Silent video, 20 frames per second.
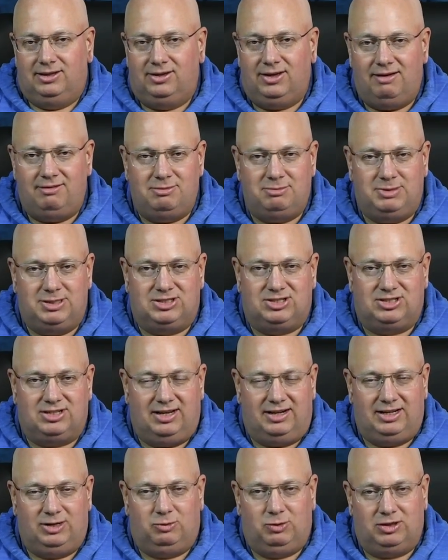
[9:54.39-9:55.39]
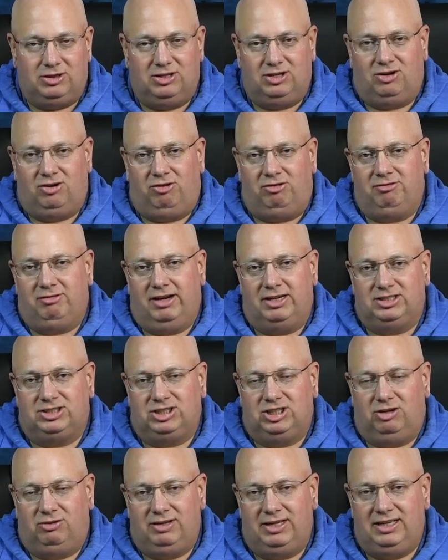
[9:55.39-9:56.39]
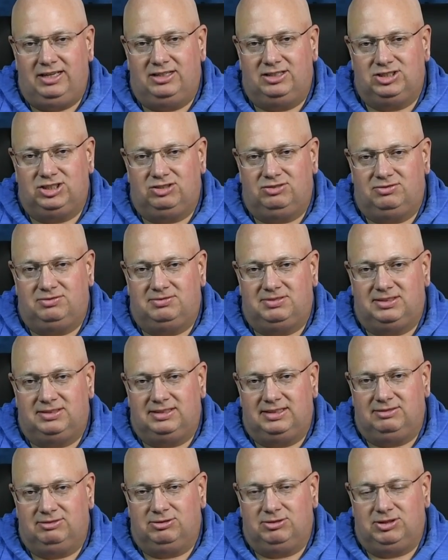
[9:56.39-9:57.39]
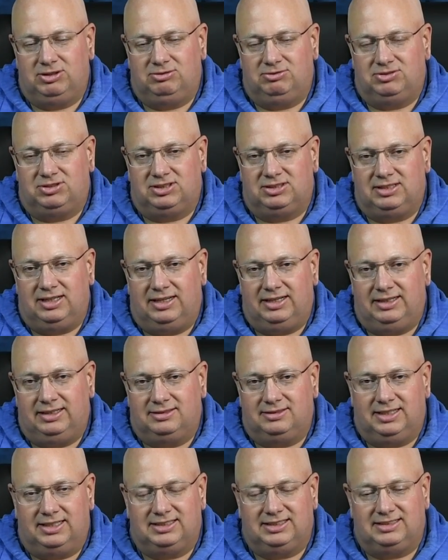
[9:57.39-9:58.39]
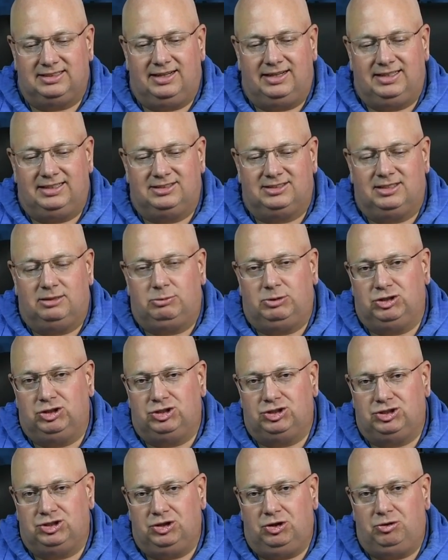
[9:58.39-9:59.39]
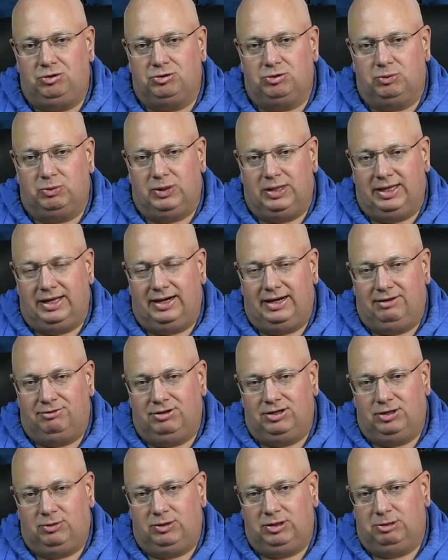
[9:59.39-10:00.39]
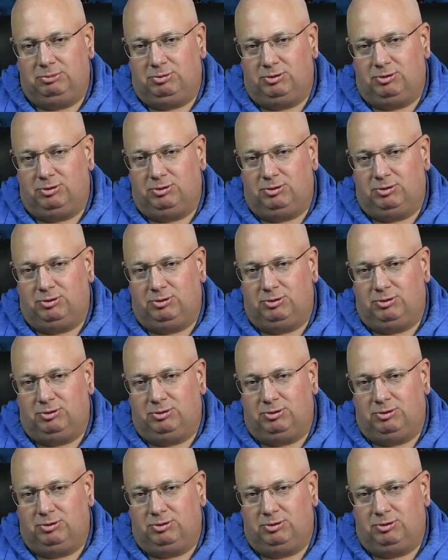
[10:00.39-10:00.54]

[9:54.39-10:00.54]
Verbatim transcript: You haven't been studying what the golden ratio is. You've you've studied it's like studying someone's children without ever knowing